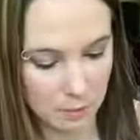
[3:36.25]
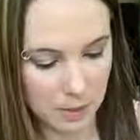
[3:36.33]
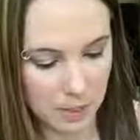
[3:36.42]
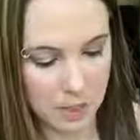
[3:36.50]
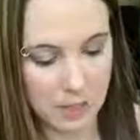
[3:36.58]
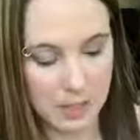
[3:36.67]

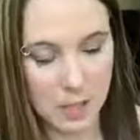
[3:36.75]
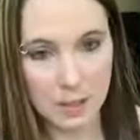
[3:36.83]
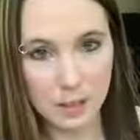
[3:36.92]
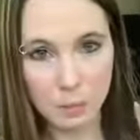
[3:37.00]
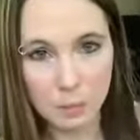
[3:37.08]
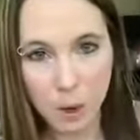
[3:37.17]
because
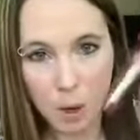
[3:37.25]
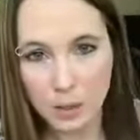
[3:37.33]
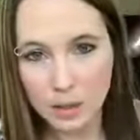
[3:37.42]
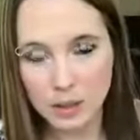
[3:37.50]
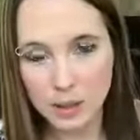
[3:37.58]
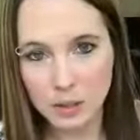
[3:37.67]
that little ball
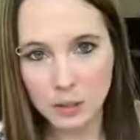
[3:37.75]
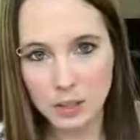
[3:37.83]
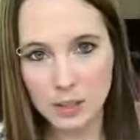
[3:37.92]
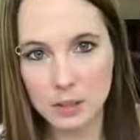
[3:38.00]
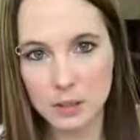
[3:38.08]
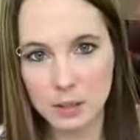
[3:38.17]
in there, you'll
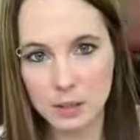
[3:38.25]
hear